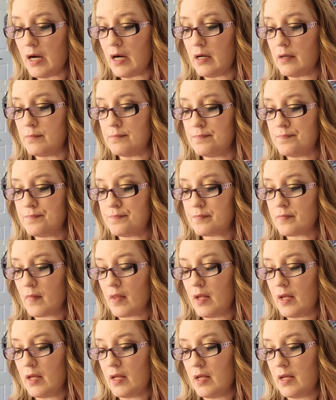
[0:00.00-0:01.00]
Um,
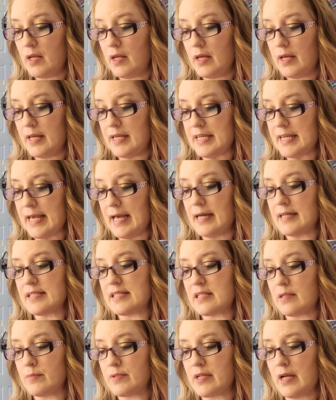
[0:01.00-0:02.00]

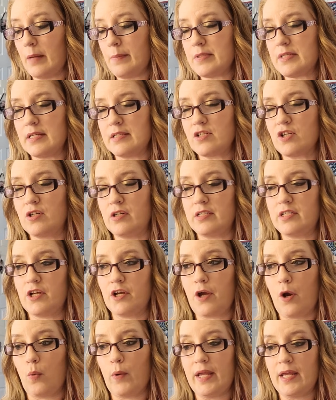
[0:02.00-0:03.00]
yeah, sometimes it's good
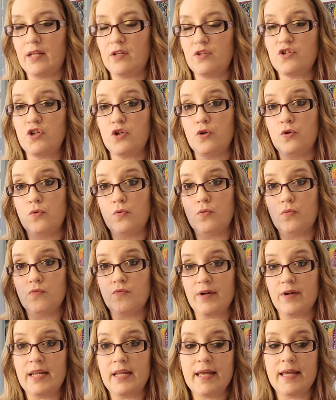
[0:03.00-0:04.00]
to go
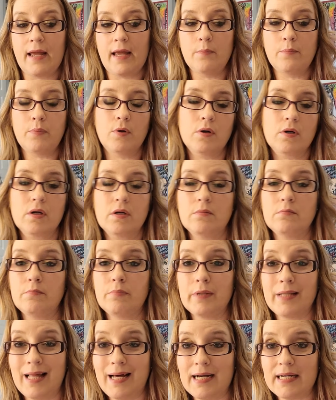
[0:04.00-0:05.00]
into reading a book
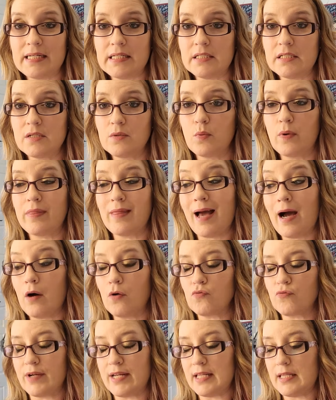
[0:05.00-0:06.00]
blind
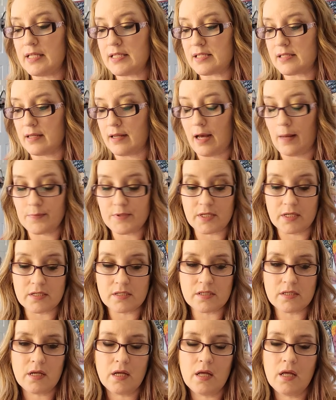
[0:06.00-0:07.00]
without reading a
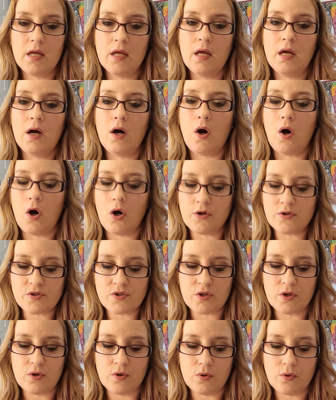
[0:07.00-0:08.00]
synopsis.
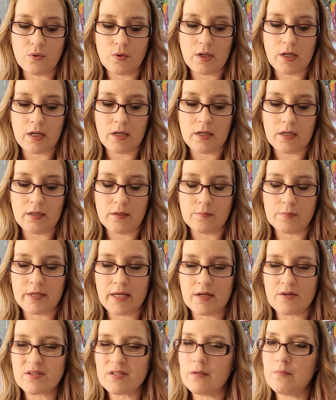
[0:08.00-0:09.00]
Also,
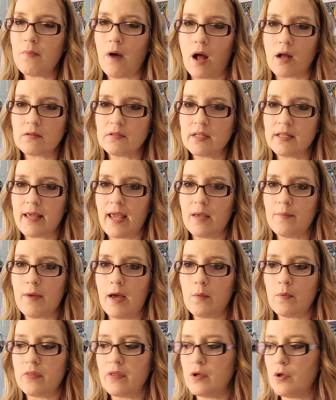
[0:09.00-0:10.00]
um, Kiersten Modglin
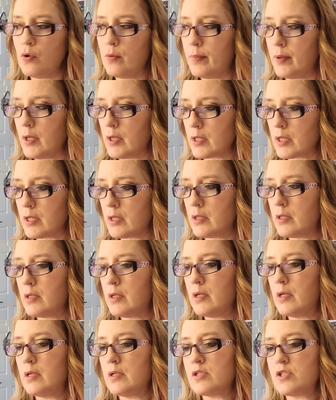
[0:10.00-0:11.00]
came out with a new book.
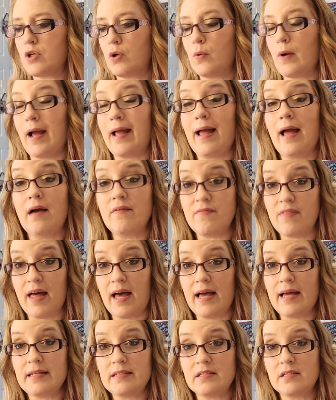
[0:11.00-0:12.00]
So I have
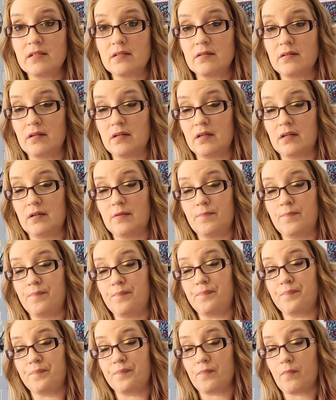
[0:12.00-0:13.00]
that,
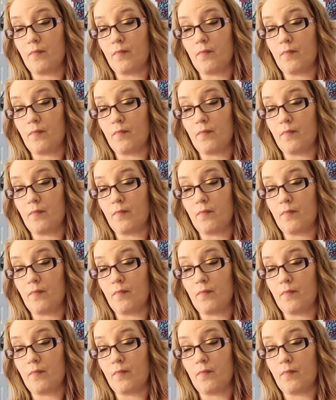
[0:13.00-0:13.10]
um,